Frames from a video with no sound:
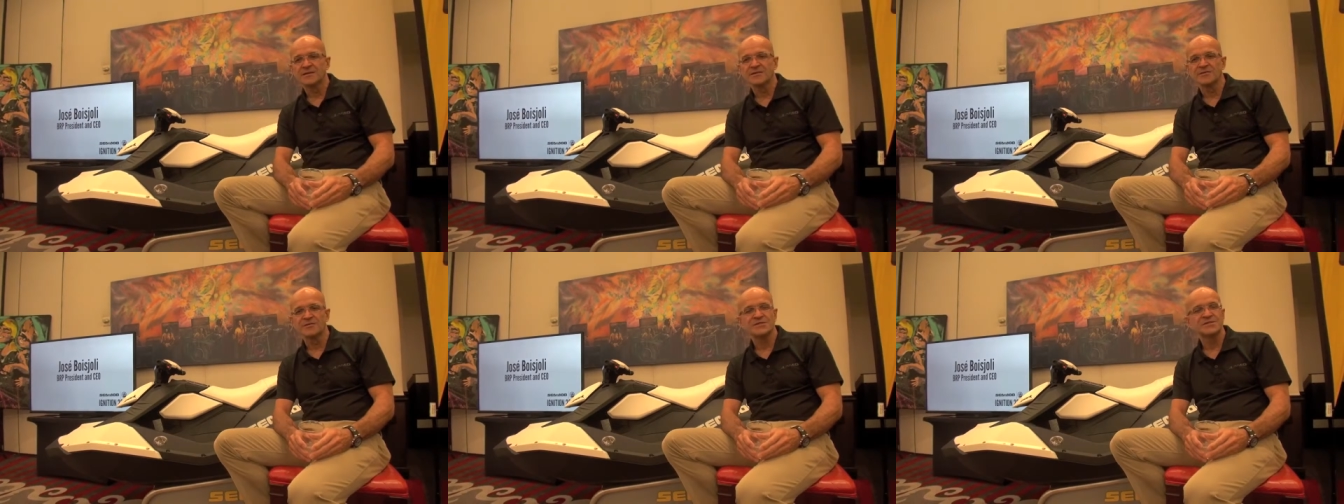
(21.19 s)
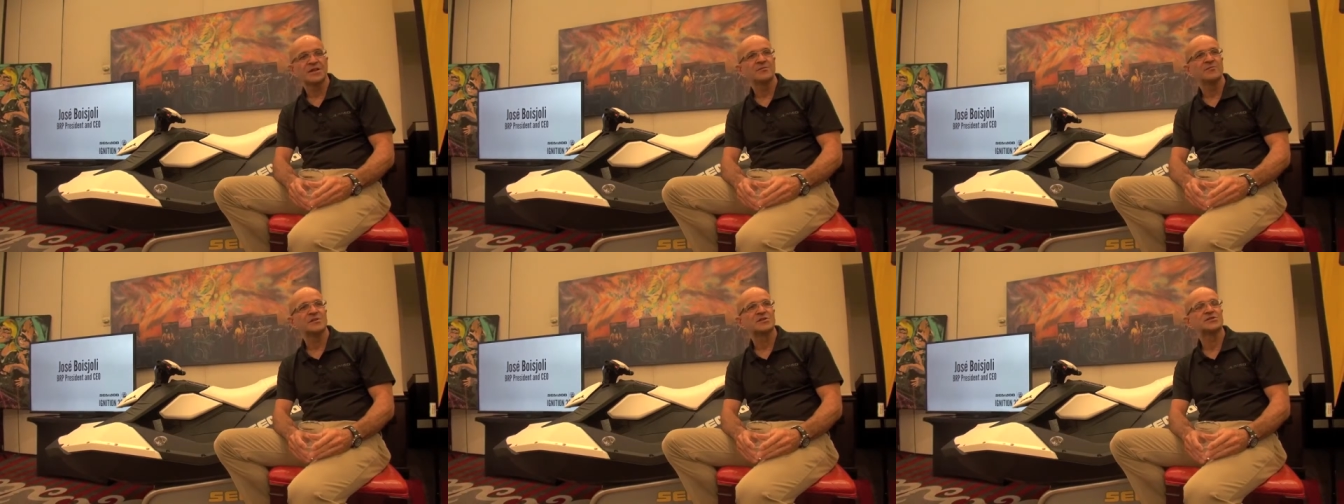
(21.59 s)
there is
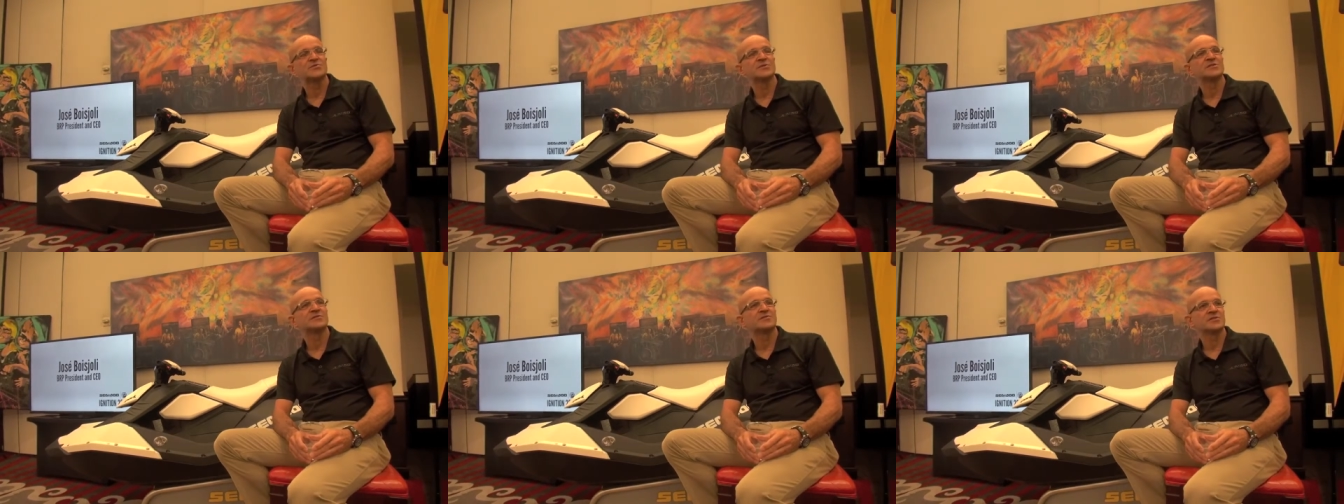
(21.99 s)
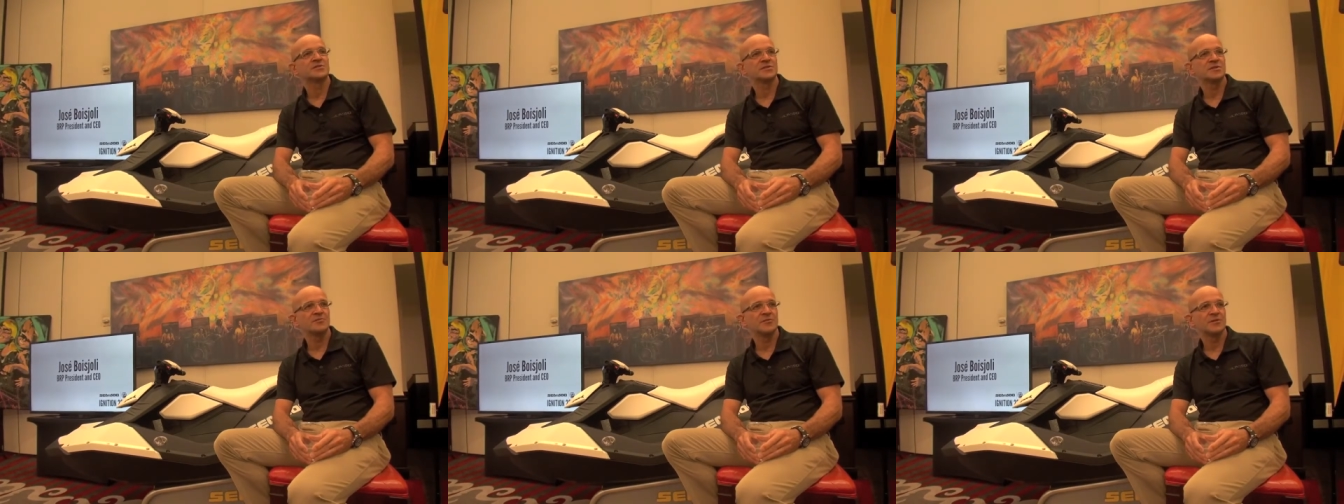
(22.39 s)
not much risk for
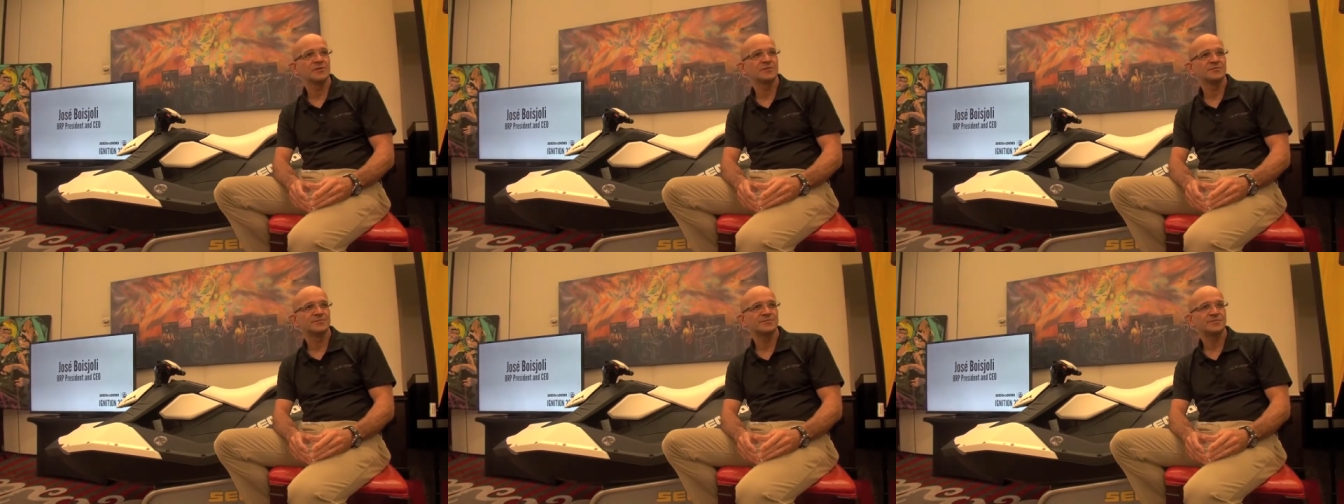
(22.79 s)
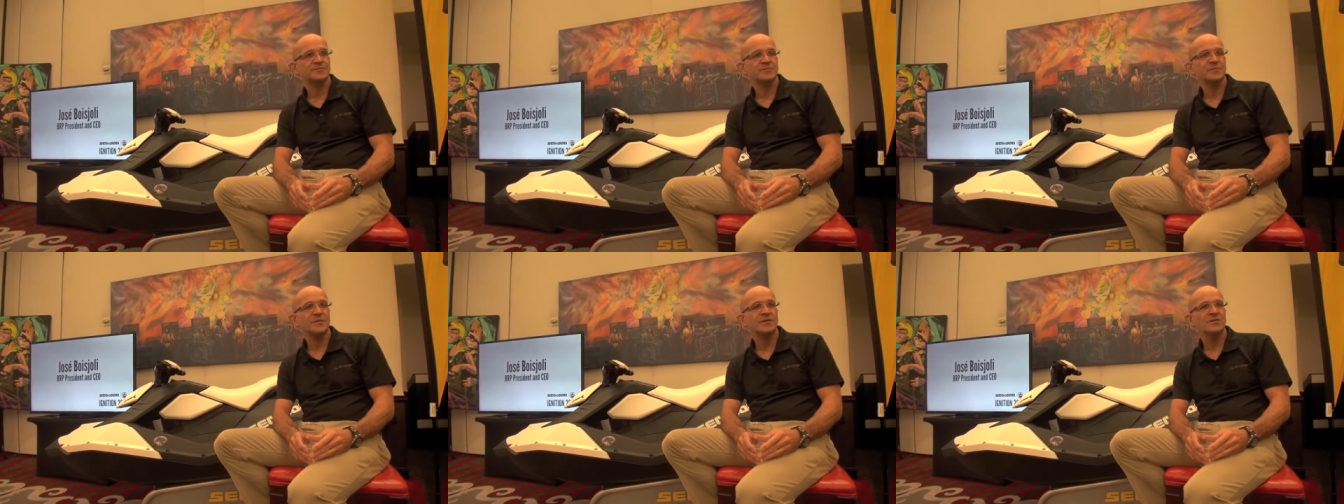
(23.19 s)
someone
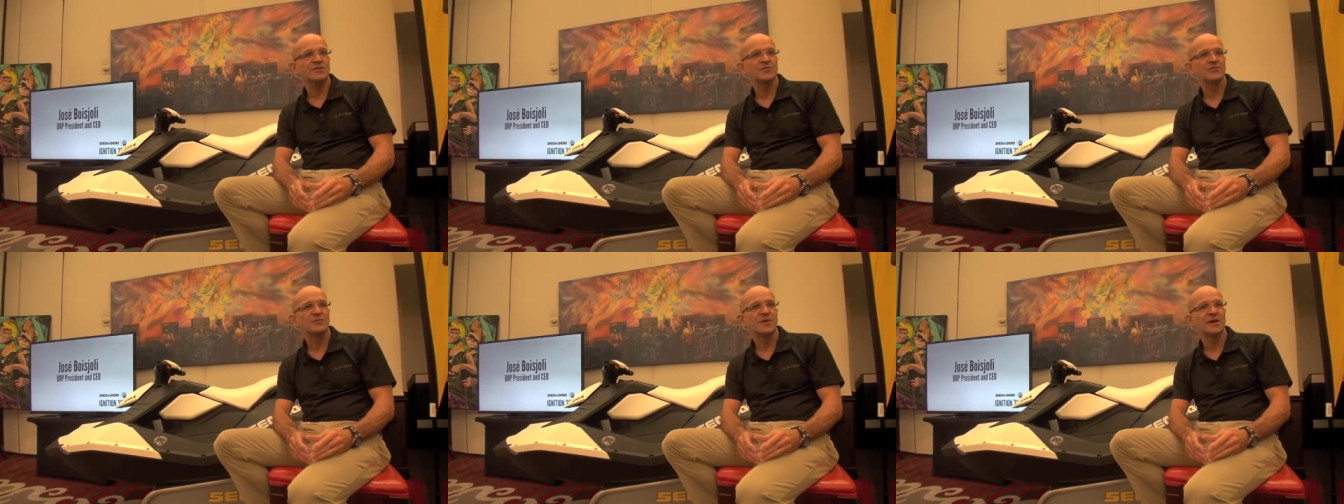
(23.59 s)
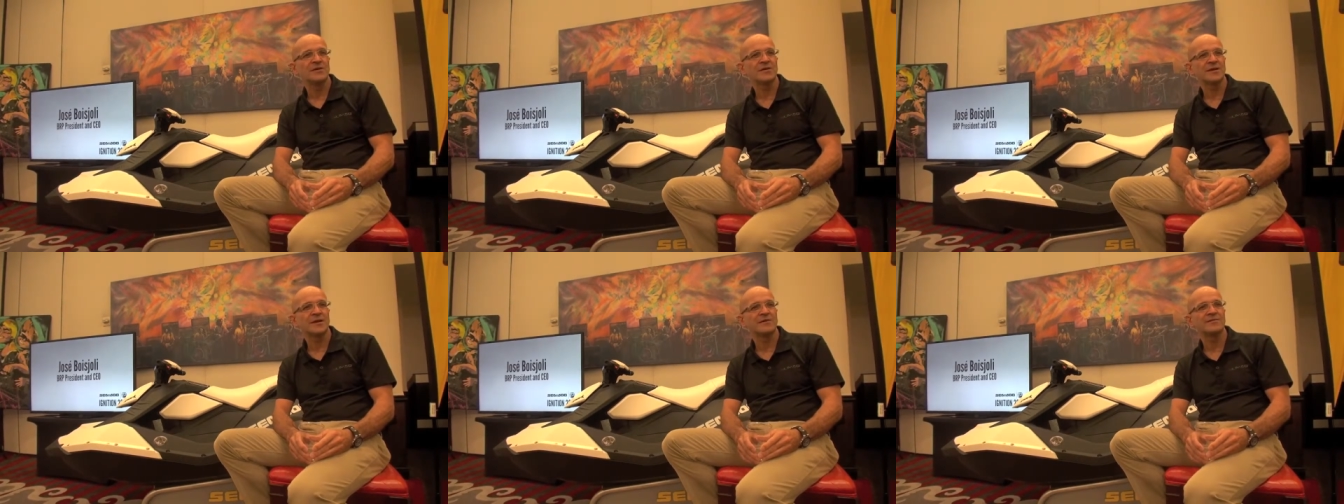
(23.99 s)
to buy
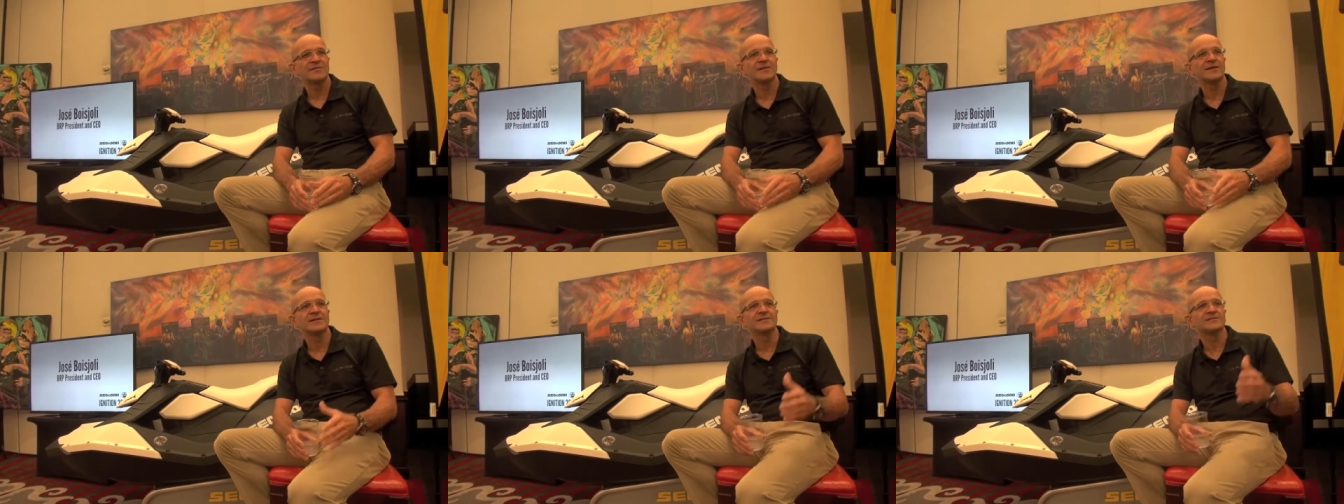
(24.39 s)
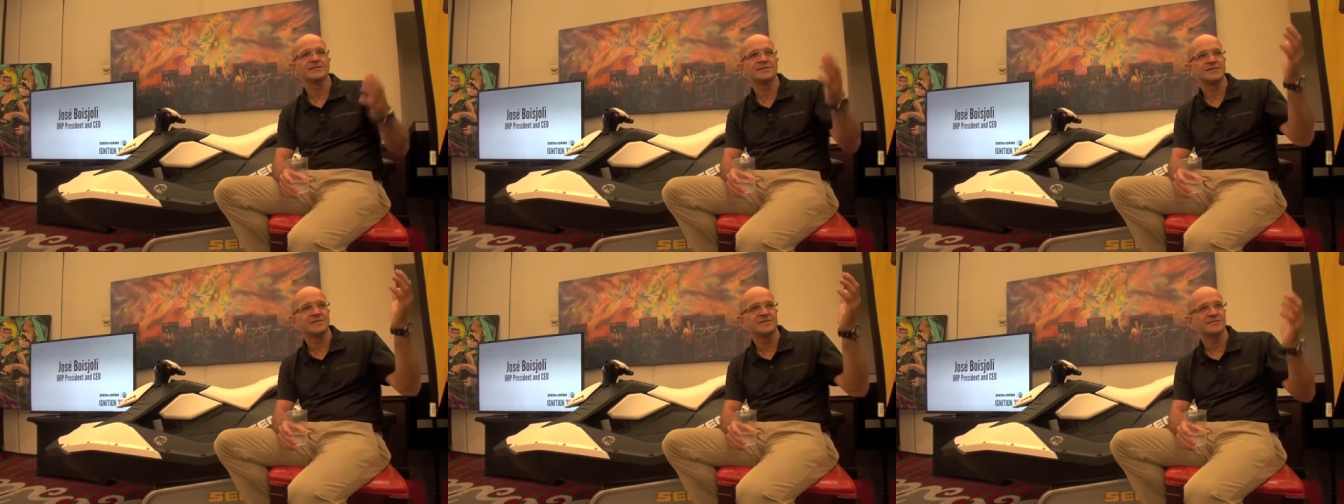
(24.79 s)
a cafe at
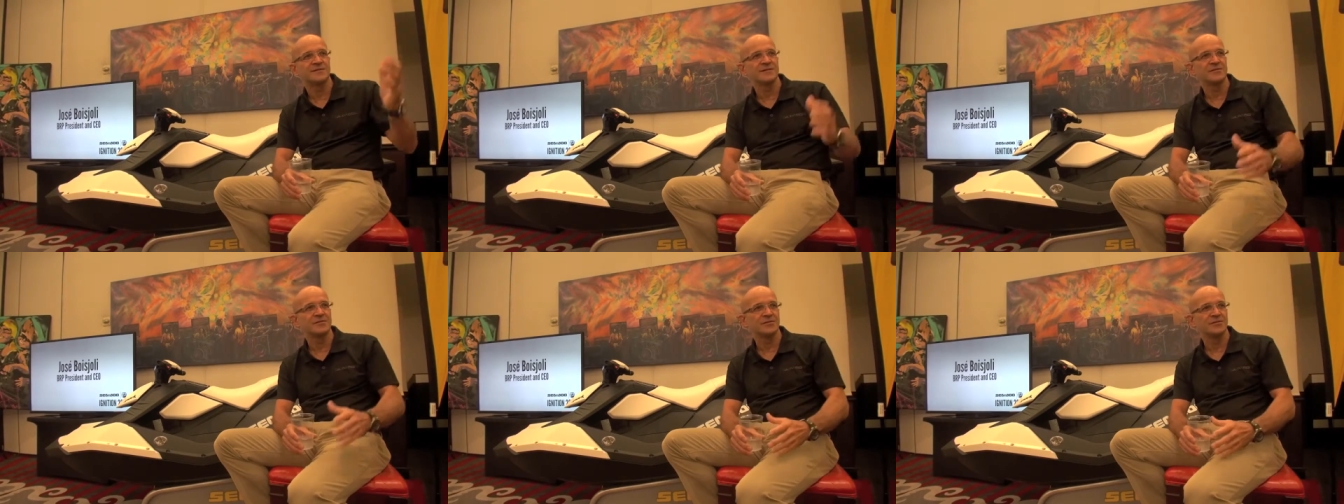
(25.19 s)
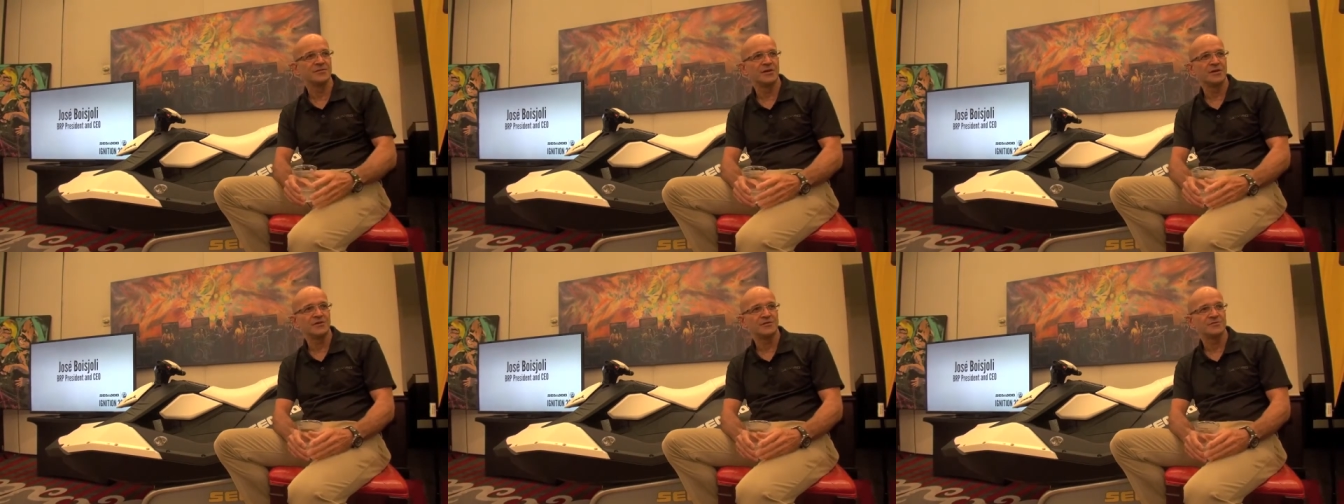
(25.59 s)

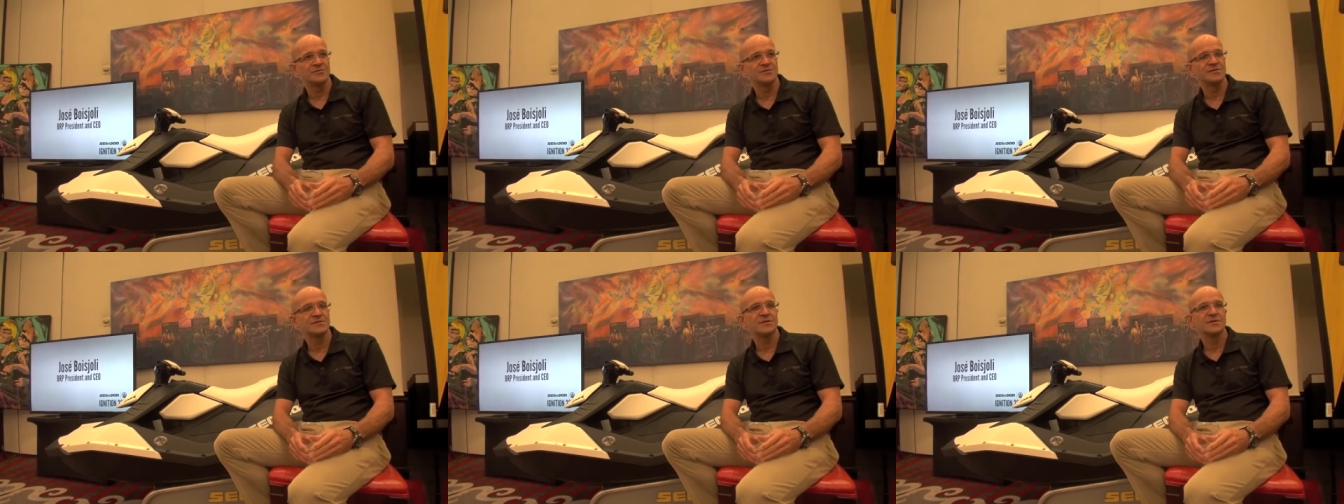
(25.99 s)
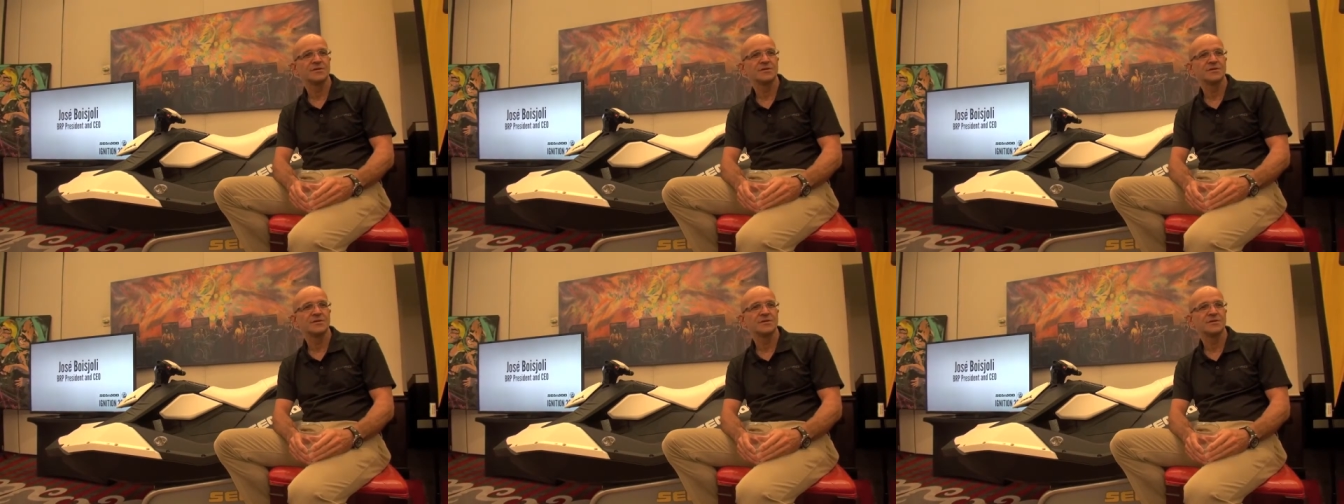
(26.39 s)
$6,500,